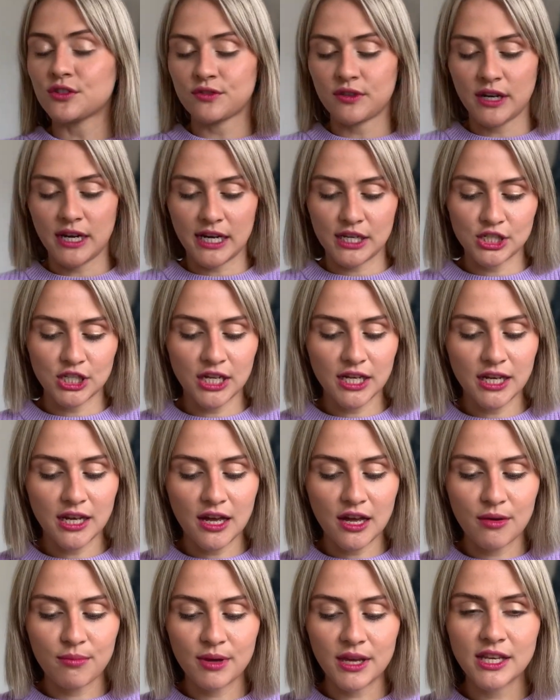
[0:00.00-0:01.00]
for it actually.
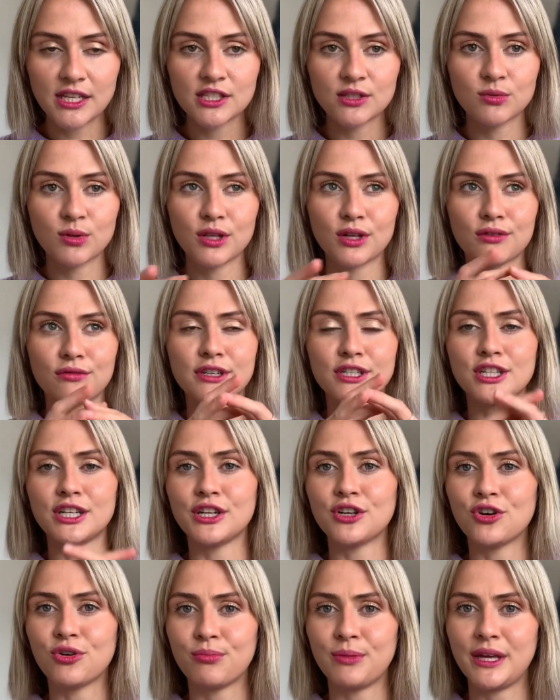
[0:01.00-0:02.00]
He's the one that originally
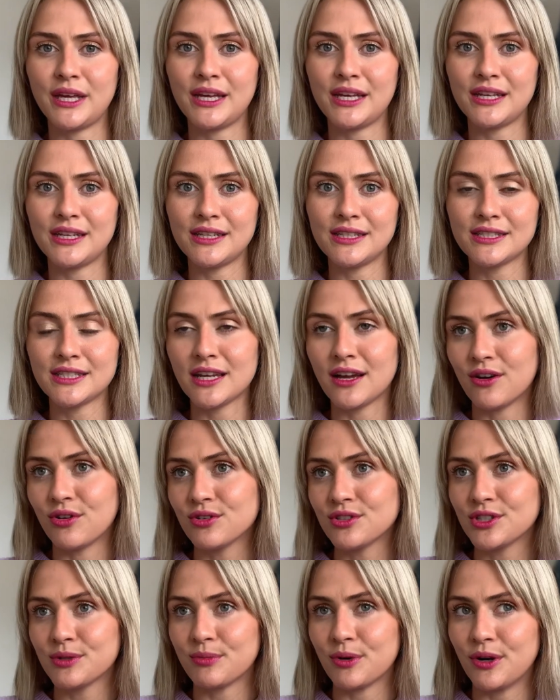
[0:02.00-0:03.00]
got me
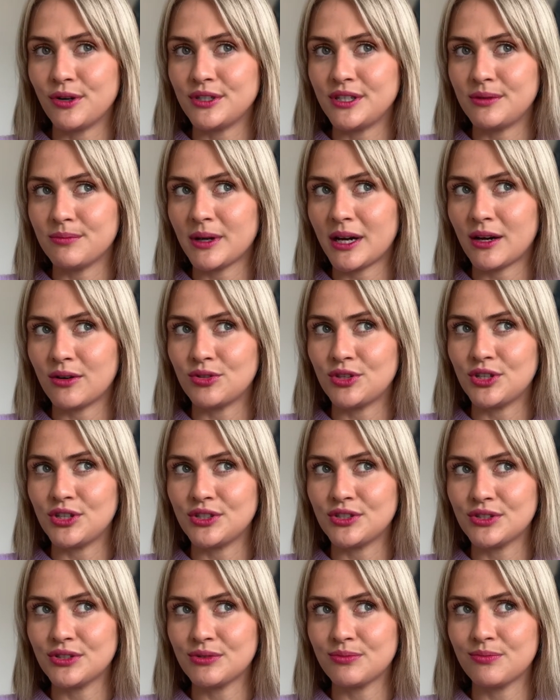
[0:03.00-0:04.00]
onto protein
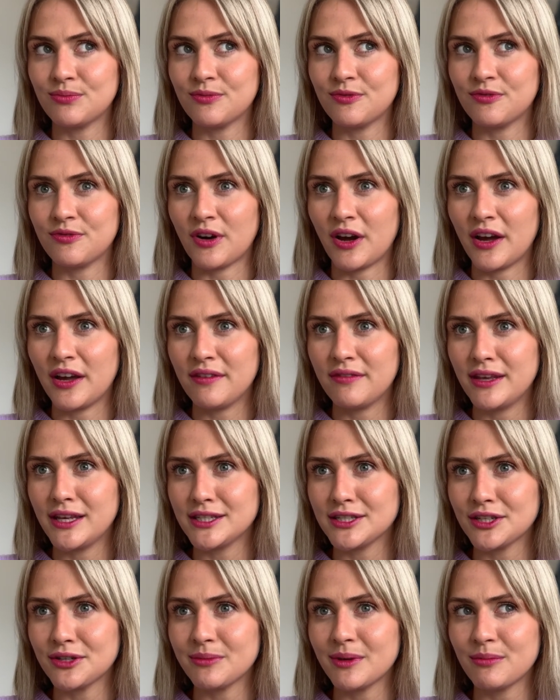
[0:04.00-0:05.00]
powders 5 years
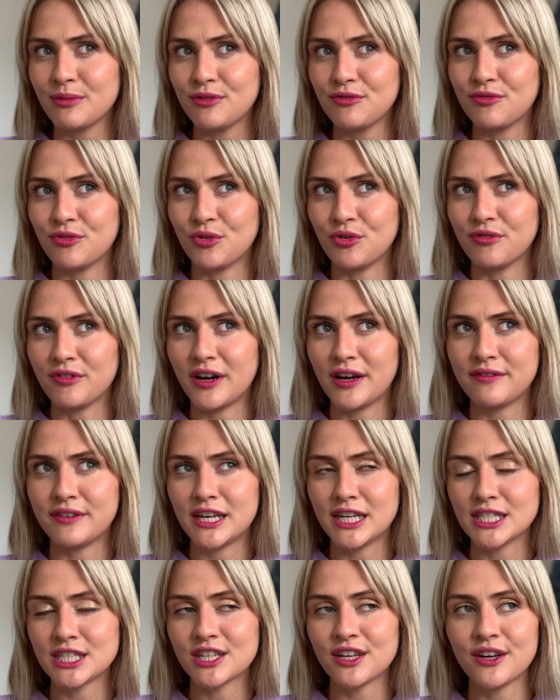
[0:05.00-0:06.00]
ago, maybe 4 or 5
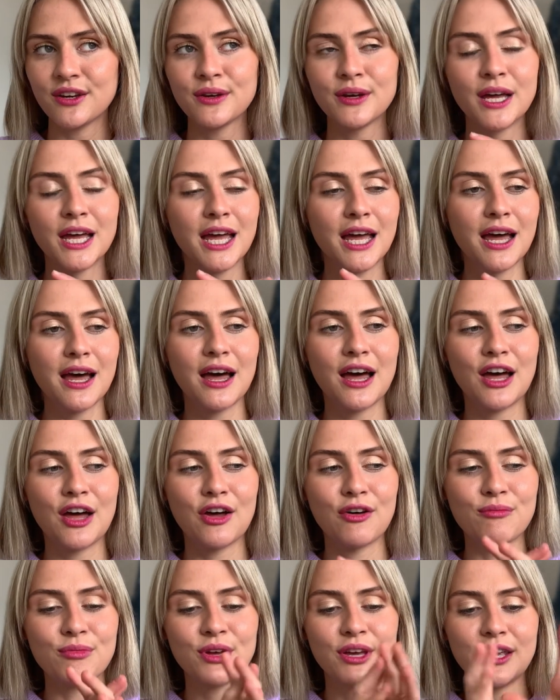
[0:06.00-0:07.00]
years ago.
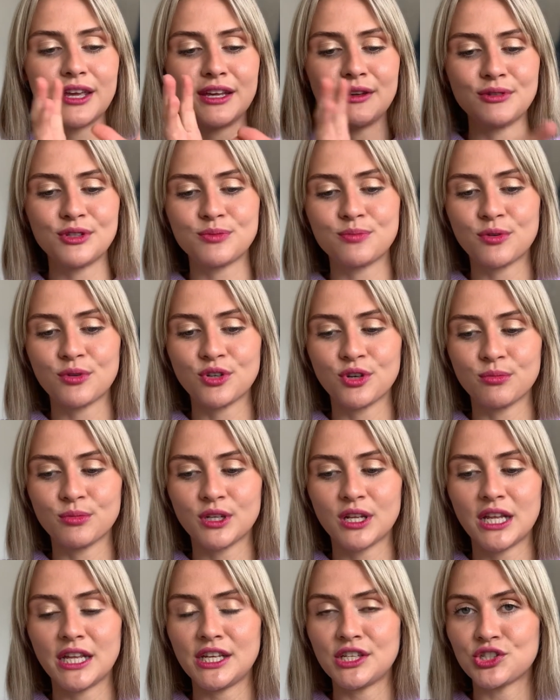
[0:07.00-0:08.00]
But he was
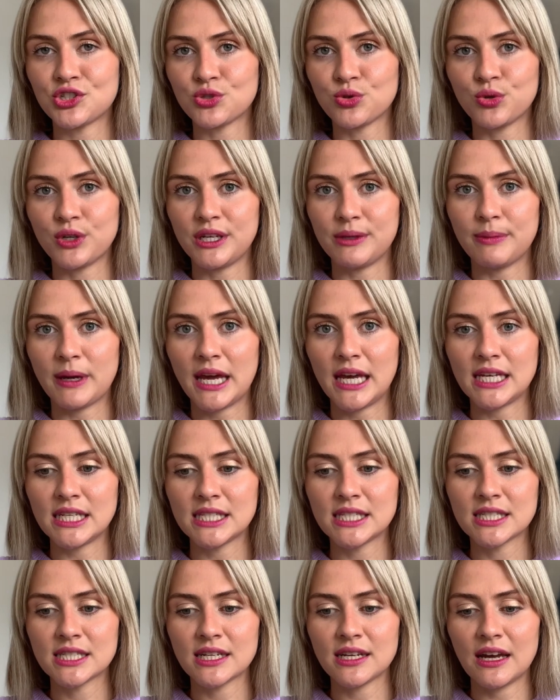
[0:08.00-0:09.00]
predominantly soy
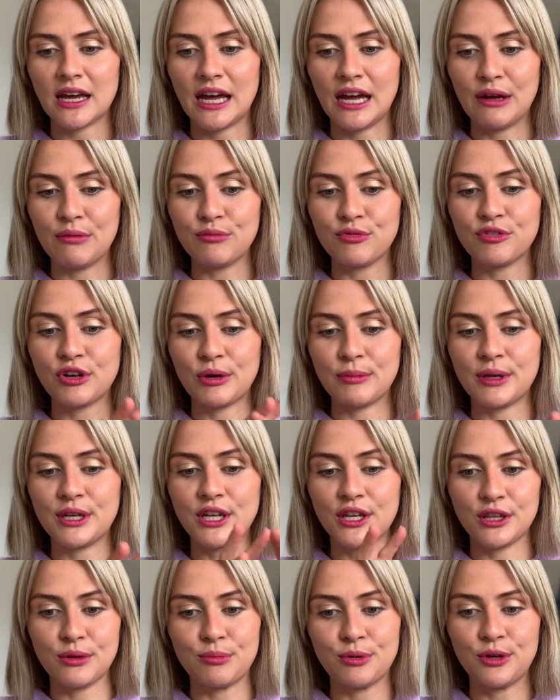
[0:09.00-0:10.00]
based from
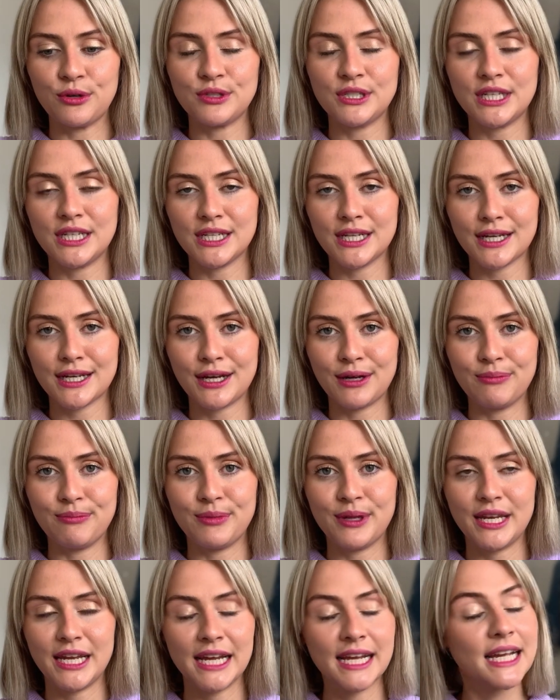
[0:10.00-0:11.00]
another protein
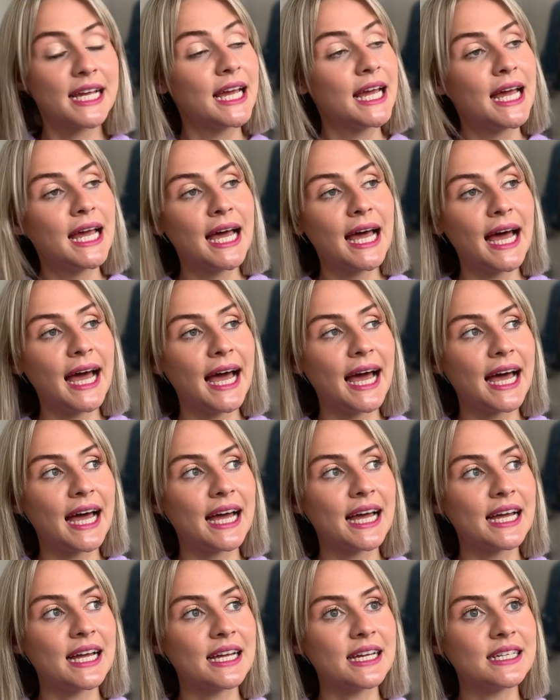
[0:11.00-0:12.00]
company,
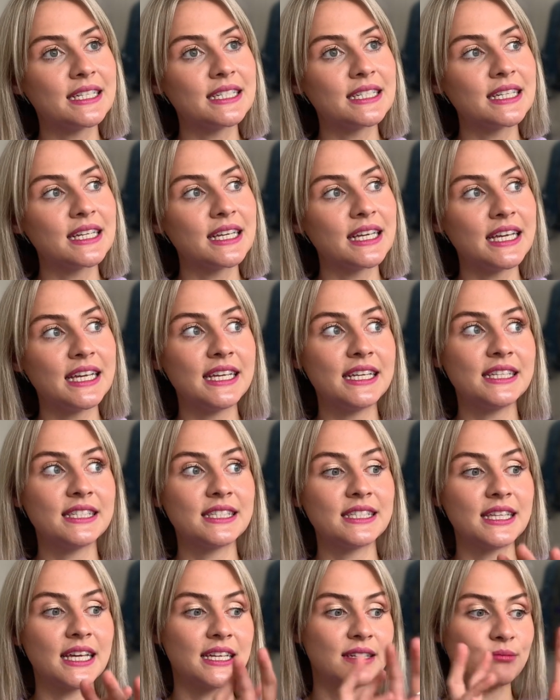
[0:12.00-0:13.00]
and he's
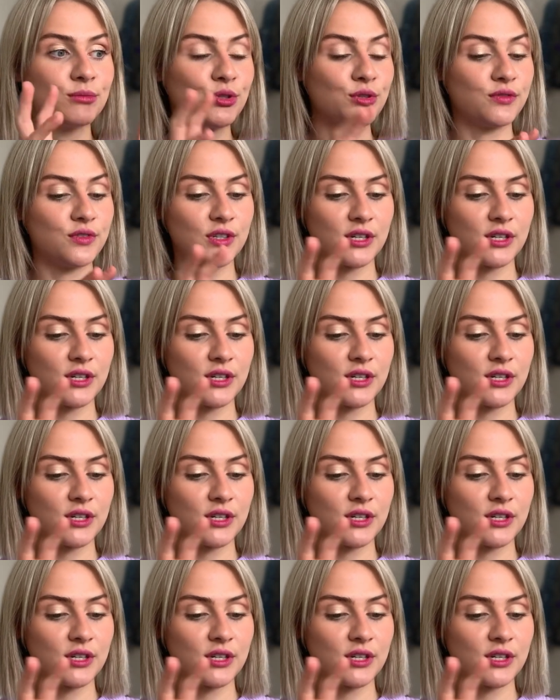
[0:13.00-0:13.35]
then moved